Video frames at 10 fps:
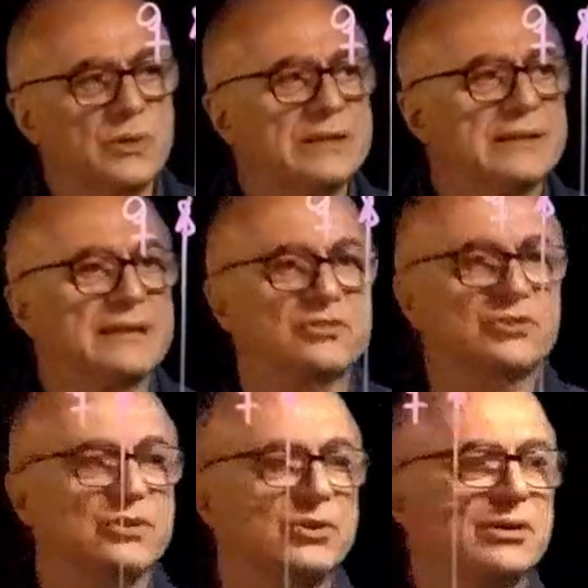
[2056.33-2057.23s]
did the
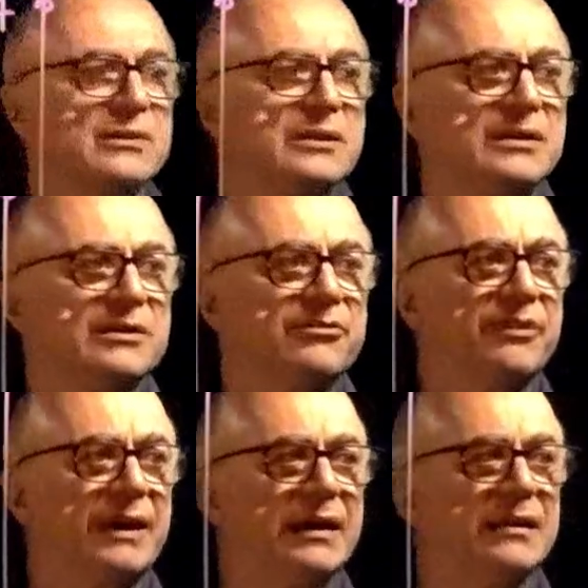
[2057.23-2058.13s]
soil
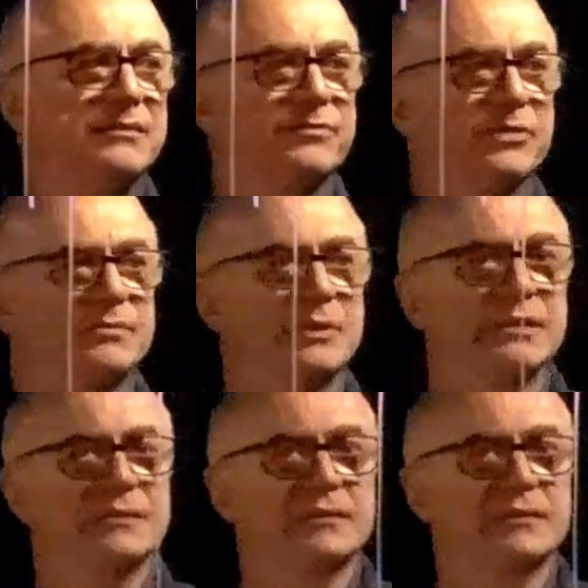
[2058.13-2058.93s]
fail from a